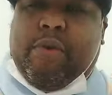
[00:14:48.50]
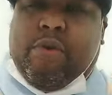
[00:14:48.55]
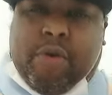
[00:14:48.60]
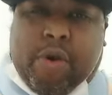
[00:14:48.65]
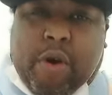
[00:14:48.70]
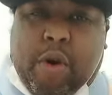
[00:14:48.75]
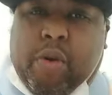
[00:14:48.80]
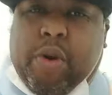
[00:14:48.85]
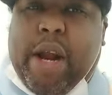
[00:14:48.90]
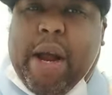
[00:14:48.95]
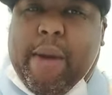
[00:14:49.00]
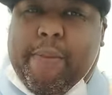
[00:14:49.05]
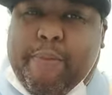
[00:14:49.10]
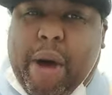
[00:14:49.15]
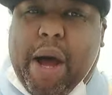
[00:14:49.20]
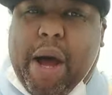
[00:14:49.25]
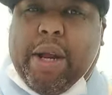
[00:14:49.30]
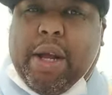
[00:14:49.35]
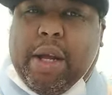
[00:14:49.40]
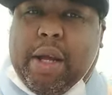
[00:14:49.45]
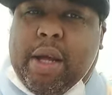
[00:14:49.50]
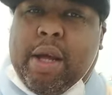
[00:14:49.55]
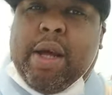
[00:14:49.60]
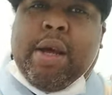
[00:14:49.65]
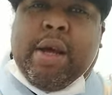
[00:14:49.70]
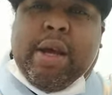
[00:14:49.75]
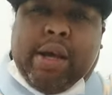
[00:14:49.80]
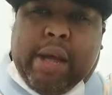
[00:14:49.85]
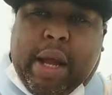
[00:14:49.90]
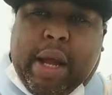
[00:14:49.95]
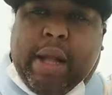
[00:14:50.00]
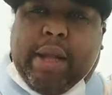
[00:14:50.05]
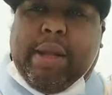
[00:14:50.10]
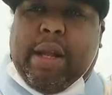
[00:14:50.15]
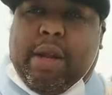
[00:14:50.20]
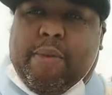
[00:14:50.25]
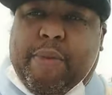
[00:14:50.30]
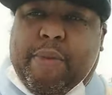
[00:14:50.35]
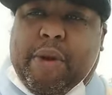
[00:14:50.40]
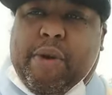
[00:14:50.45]
go to that body, Katie
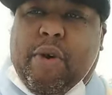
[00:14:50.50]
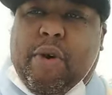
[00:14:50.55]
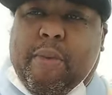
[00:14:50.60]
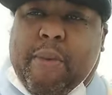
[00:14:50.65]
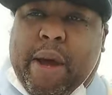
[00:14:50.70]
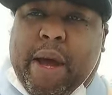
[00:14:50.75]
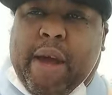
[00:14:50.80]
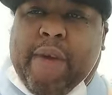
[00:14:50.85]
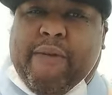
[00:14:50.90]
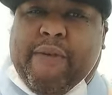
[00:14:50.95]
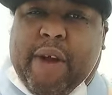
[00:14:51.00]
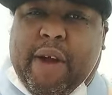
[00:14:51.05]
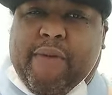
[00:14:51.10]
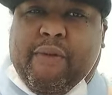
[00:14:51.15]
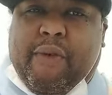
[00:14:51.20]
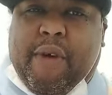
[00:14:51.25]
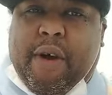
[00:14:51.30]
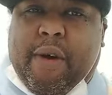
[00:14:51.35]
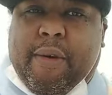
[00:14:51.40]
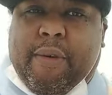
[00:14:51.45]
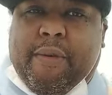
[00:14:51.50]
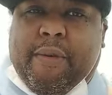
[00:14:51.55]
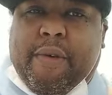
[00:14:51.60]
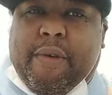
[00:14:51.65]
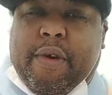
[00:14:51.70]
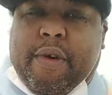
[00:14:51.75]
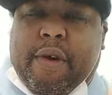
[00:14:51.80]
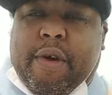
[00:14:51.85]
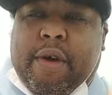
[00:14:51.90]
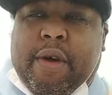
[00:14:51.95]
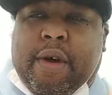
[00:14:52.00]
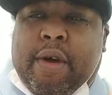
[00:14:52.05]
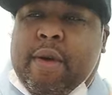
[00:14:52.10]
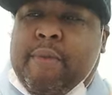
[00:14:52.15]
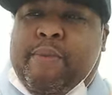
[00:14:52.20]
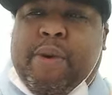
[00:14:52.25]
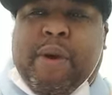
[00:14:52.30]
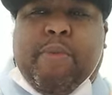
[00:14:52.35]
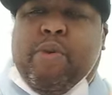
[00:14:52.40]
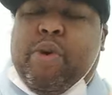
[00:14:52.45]
Taylor be gone by eighth ninth round.
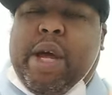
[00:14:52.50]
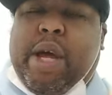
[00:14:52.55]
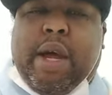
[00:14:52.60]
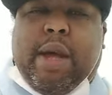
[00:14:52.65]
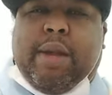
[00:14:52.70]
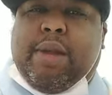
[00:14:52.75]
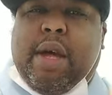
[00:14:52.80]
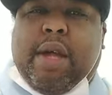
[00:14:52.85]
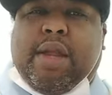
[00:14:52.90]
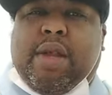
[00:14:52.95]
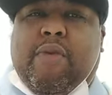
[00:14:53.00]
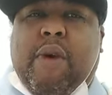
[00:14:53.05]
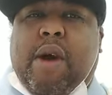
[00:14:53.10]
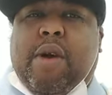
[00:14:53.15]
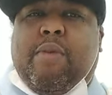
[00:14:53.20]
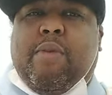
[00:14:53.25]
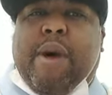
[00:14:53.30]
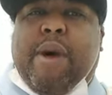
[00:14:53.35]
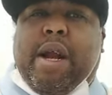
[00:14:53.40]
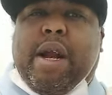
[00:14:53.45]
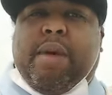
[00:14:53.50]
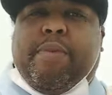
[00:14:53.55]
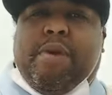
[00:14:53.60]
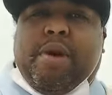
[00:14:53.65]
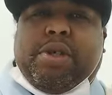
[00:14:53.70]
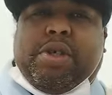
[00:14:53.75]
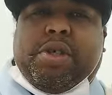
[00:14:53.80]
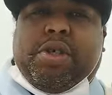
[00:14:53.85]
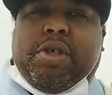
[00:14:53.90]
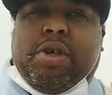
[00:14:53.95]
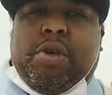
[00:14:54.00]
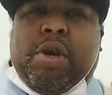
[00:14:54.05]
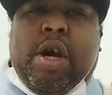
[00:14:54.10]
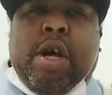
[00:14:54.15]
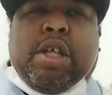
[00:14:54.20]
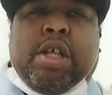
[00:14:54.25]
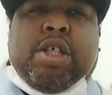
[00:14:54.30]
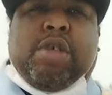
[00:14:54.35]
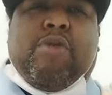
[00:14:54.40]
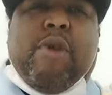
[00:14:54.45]
People can't take Serrano body punches, yo.
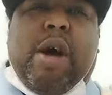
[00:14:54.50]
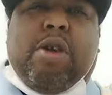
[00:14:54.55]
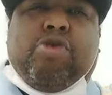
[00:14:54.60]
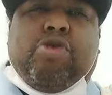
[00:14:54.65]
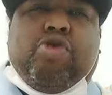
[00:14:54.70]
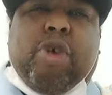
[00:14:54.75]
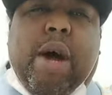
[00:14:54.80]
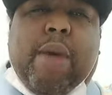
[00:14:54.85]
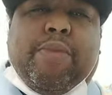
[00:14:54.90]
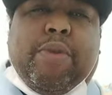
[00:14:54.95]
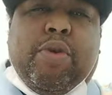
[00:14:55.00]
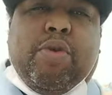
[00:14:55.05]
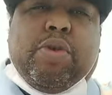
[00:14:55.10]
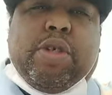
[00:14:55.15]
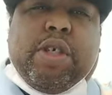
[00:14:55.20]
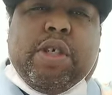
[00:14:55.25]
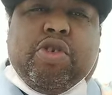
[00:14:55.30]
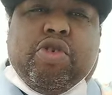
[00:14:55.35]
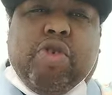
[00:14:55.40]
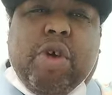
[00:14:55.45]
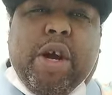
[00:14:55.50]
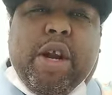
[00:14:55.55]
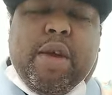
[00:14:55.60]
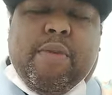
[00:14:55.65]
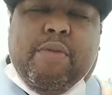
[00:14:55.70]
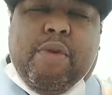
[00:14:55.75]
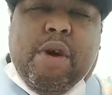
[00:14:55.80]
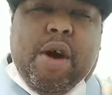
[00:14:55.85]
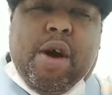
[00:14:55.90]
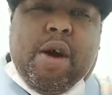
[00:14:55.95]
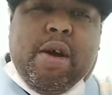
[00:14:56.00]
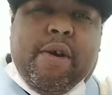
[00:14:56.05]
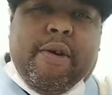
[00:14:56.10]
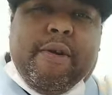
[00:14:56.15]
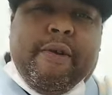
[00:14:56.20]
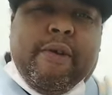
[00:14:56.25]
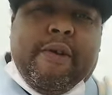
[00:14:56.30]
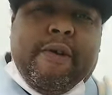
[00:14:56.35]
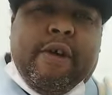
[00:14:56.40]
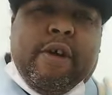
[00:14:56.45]
Serrano dropped dudes in training, bro.
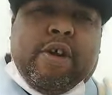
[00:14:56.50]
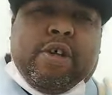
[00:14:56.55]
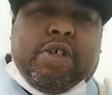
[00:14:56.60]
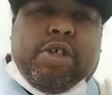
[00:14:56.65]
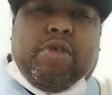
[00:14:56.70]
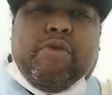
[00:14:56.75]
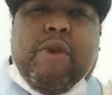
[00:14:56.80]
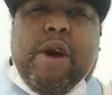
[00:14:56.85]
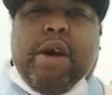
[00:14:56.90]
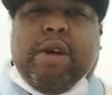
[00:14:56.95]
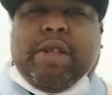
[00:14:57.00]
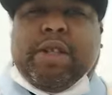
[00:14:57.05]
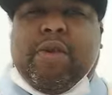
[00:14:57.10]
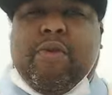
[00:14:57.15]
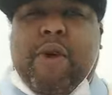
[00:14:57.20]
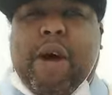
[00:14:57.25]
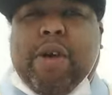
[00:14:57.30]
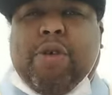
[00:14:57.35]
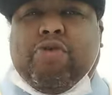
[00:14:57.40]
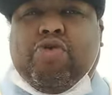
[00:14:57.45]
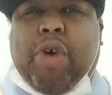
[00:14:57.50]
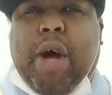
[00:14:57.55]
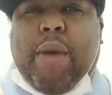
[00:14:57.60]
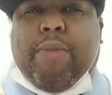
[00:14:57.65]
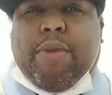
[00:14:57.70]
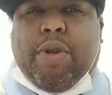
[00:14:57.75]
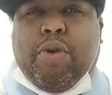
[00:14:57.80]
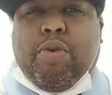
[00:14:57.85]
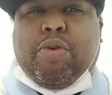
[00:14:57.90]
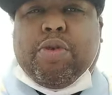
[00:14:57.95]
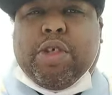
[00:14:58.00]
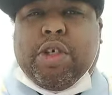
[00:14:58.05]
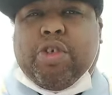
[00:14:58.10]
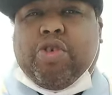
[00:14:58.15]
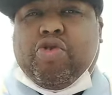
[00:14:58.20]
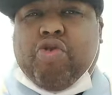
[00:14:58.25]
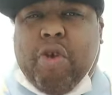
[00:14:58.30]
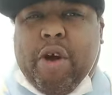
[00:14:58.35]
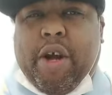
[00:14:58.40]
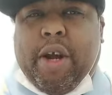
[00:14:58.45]
Serrano, Serrano dropped dudes in
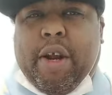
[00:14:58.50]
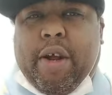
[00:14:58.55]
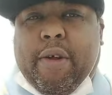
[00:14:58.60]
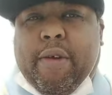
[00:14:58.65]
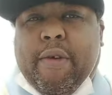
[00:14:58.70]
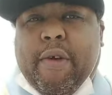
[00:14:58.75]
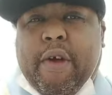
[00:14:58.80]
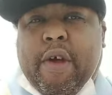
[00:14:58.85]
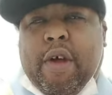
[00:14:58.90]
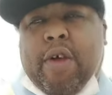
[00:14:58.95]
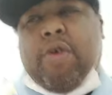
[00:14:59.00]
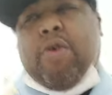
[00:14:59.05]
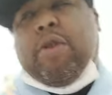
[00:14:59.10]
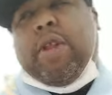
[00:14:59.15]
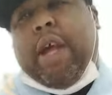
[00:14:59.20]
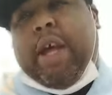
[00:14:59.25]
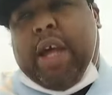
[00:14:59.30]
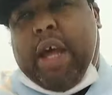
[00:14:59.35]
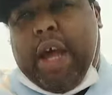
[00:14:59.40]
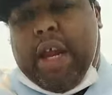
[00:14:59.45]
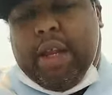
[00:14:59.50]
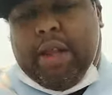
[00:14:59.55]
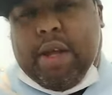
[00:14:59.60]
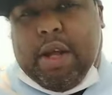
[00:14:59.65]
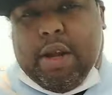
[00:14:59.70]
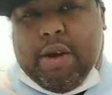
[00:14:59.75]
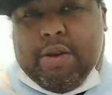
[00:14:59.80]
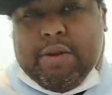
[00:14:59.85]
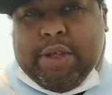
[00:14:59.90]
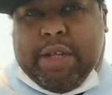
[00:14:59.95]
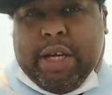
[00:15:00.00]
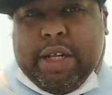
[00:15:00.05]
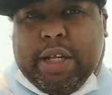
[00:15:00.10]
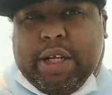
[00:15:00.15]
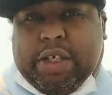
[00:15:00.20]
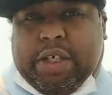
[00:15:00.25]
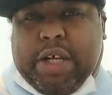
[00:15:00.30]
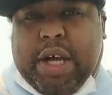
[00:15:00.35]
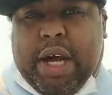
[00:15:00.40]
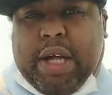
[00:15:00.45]
training. You think Katie Taylor gonna take
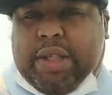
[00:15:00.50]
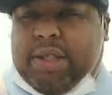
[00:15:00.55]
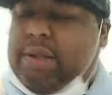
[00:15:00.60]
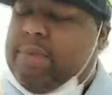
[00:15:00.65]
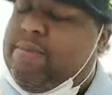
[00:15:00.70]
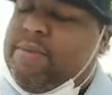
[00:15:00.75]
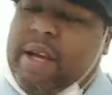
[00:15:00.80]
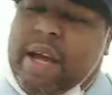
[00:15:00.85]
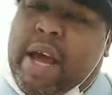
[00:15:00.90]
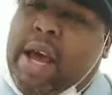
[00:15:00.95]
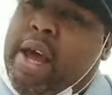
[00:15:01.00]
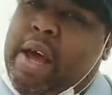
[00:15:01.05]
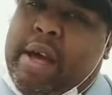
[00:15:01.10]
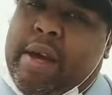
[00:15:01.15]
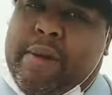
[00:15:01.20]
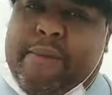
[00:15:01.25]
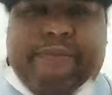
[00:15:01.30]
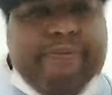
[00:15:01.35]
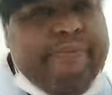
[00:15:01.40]
these shots? Uh-uh.